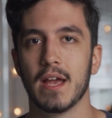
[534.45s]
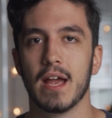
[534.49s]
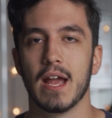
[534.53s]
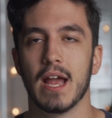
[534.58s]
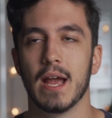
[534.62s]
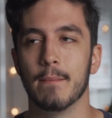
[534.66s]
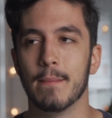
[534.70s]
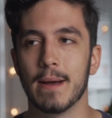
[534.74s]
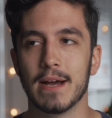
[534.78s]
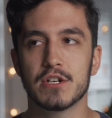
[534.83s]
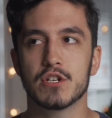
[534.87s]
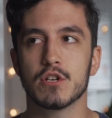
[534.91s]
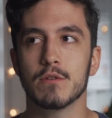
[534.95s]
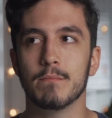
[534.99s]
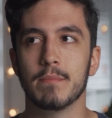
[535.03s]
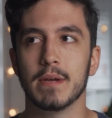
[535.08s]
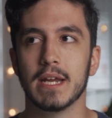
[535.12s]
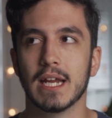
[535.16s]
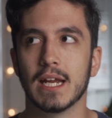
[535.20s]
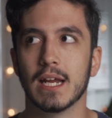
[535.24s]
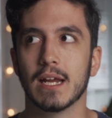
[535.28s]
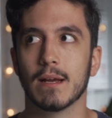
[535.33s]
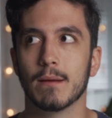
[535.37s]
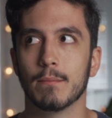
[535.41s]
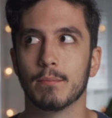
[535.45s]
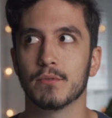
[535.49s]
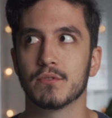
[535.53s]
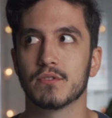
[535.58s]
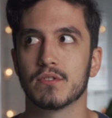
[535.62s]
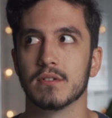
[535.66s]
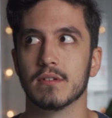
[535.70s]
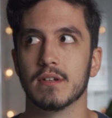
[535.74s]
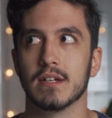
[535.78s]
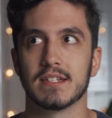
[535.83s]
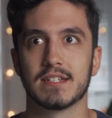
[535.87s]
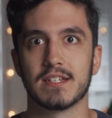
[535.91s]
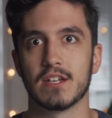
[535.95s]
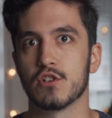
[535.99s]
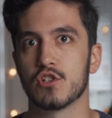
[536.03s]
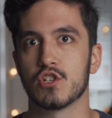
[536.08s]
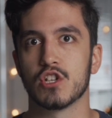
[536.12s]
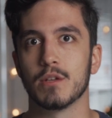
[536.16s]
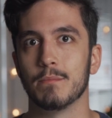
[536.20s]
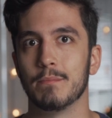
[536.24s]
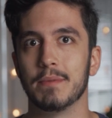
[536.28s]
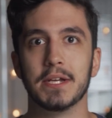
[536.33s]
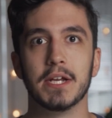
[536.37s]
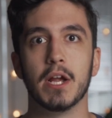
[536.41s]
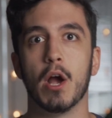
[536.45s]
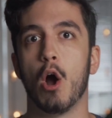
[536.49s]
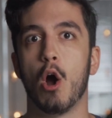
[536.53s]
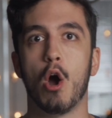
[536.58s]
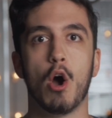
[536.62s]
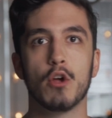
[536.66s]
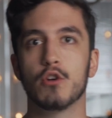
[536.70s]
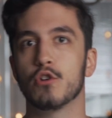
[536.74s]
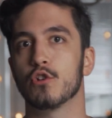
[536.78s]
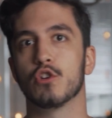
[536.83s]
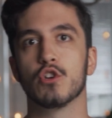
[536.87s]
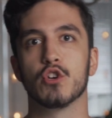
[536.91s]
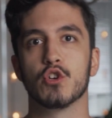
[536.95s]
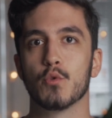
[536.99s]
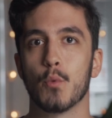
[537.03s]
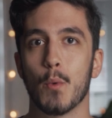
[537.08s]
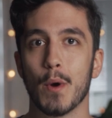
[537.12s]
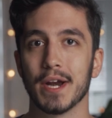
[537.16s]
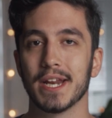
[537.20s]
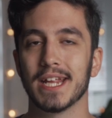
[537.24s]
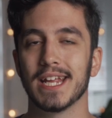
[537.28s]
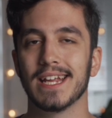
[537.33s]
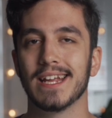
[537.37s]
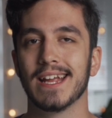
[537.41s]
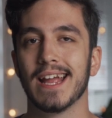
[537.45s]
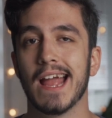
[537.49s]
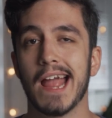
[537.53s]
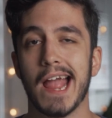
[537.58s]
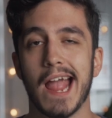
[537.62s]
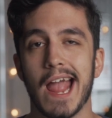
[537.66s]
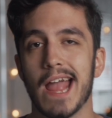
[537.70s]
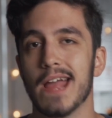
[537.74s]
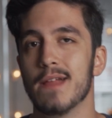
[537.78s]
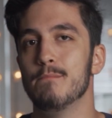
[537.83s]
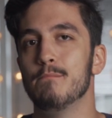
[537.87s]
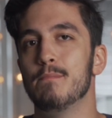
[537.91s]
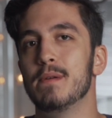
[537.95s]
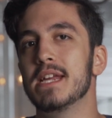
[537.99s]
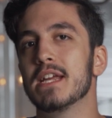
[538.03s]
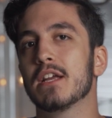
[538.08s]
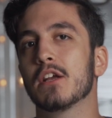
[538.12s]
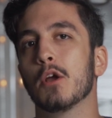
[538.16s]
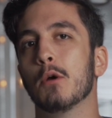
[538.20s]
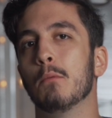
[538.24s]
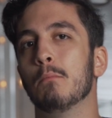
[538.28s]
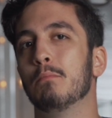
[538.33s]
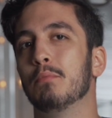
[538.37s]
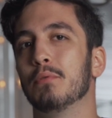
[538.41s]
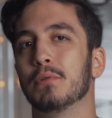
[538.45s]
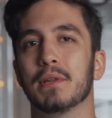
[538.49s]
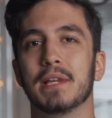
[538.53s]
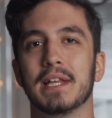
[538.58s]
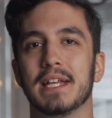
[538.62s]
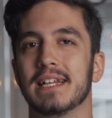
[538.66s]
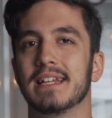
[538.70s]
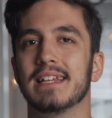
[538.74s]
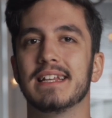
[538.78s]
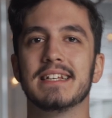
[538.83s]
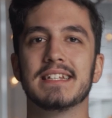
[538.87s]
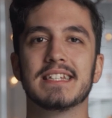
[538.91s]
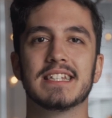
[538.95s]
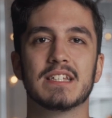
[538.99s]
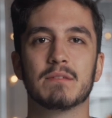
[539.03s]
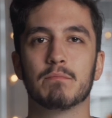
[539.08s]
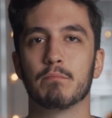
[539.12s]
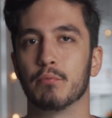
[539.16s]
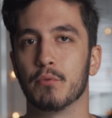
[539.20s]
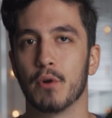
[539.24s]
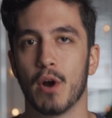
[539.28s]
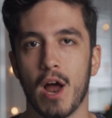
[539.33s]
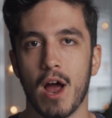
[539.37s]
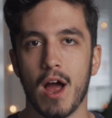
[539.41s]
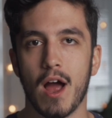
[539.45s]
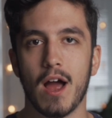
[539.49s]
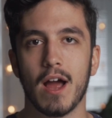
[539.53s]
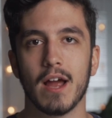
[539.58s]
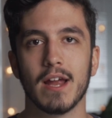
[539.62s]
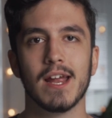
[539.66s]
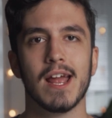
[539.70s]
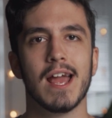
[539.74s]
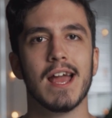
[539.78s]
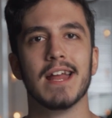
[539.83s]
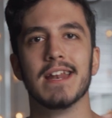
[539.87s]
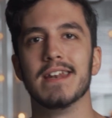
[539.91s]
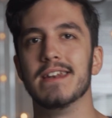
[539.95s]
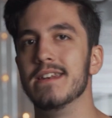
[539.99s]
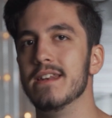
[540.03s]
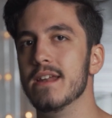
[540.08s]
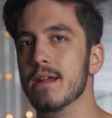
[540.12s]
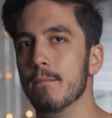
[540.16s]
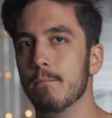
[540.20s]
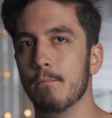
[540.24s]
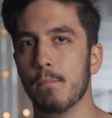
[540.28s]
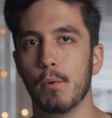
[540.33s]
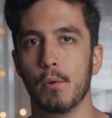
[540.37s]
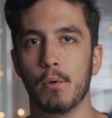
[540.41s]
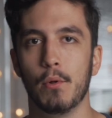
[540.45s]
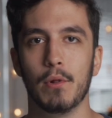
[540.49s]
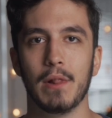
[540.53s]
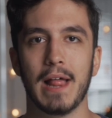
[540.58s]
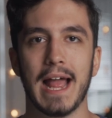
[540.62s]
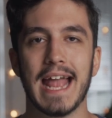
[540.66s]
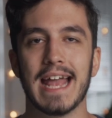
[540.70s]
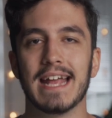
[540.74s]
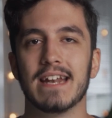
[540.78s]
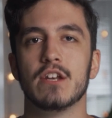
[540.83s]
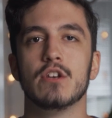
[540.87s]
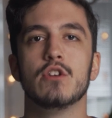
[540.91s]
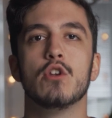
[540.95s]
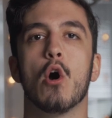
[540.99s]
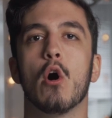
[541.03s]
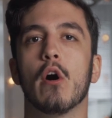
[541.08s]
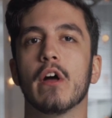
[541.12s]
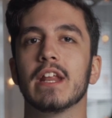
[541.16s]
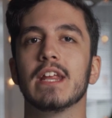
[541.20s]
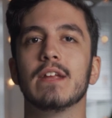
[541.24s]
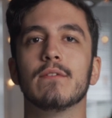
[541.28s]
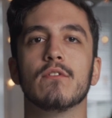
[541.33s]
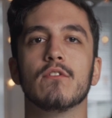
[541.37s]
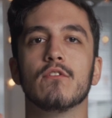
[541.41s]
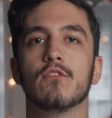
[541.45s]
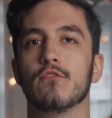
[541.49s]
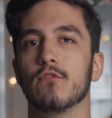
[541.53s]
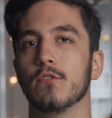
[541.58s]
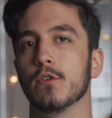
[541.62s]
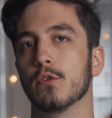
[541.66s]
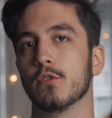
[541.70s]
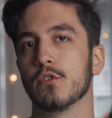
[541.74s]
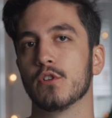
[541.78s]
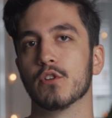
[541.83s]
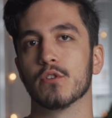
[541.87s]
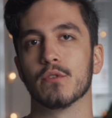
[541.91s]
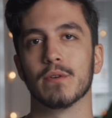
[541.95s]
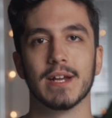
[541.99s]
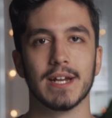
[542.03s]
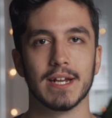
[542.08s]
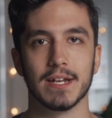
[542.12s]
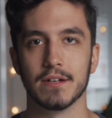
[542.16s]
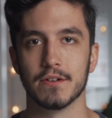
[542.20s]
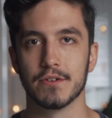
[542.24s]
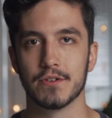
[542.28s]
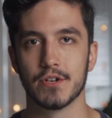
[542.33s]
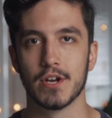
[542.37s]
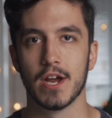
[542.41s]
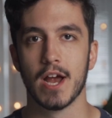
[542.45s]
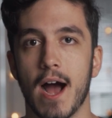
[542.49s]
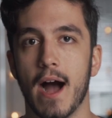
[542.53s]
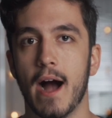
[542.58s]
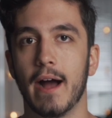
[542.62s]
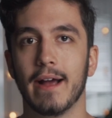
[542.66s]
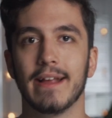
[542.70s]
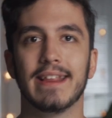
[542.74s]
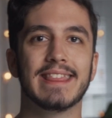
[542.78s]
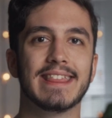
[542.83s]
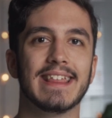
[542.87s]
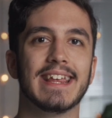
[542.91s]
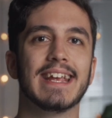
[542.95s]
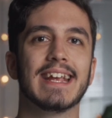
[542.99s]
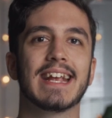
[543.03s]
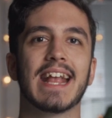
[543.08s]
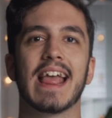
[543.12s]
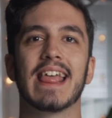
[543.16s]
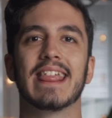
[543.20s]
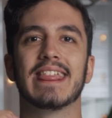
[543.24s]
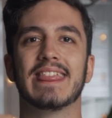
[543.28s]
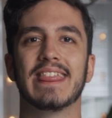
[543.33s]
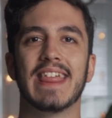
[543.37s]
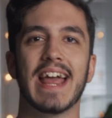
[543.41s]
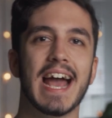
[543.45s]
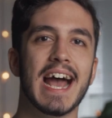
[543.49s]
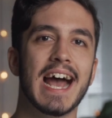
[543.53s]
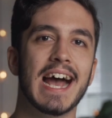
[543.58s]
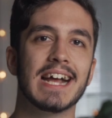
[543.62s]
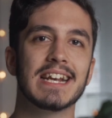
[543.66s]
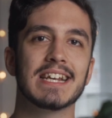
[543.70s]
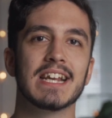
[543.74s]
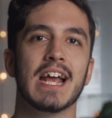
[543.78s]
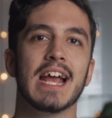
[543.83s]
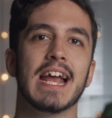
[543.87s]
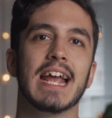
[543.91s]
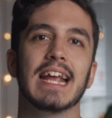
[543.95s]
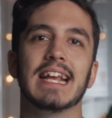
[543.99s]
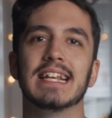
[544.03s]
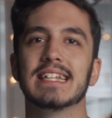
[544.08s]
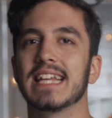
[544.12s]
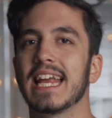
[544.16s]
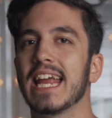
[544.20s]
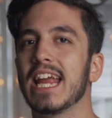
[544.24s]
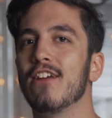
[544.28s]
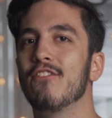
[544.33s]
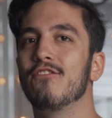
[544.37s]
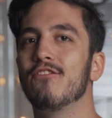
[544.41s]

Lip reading: Imagine being able to essentially be 120 and be completely spry, nimble, and not even feel your age. I think that is a